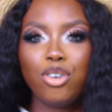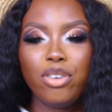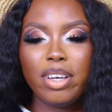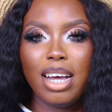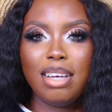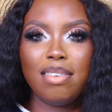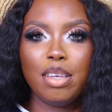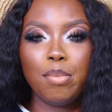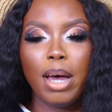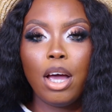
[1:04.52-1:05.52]
showed you guys
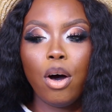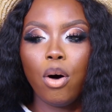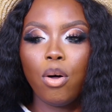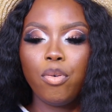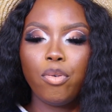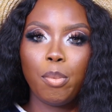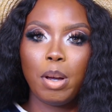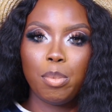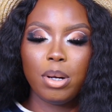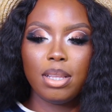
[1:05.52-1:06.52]
in my haul for
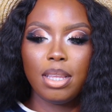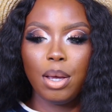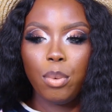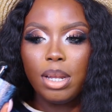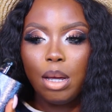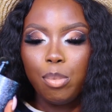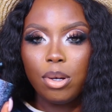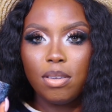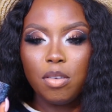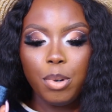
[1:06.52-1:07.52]
my birthday when I
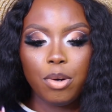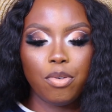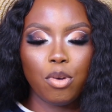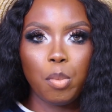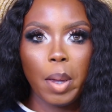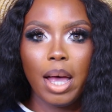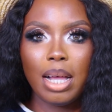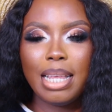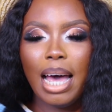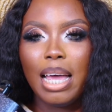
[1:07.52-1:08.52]
bought this perfume,
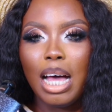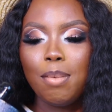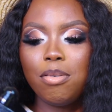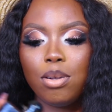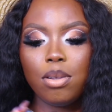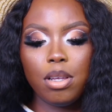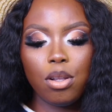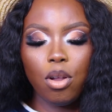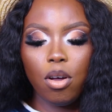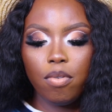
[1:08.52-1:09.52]
and I absolutely
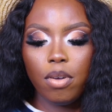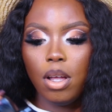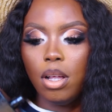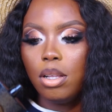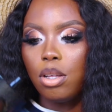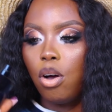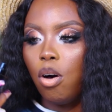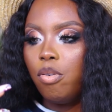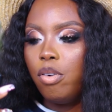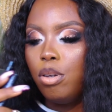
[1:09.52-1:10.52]
love the
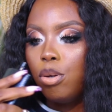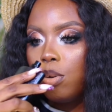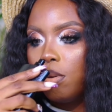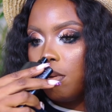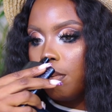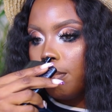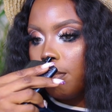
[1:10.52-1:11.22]
coffee note.